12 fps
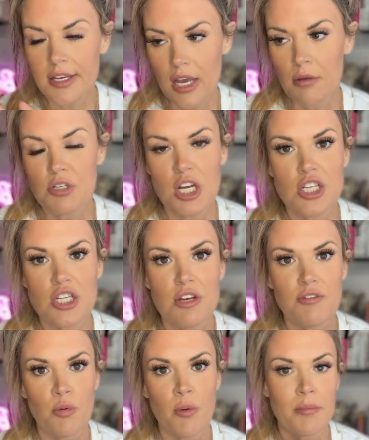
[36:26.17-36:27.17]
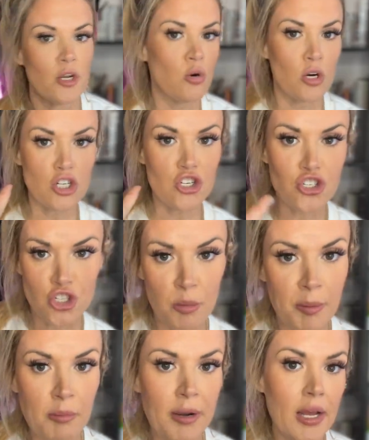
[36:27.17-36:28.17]
game changing for women who are
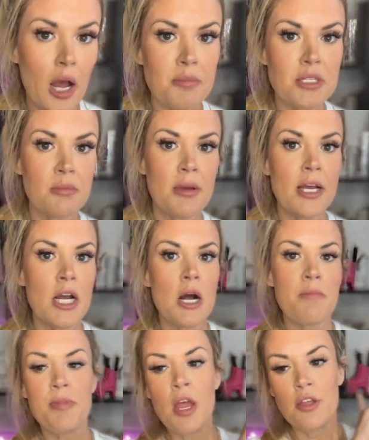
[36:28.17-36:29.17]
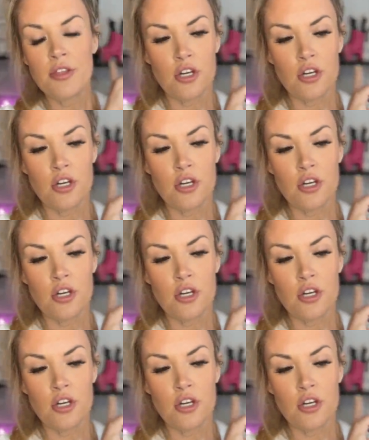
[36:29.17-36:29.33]
stupid when it comes to makeup.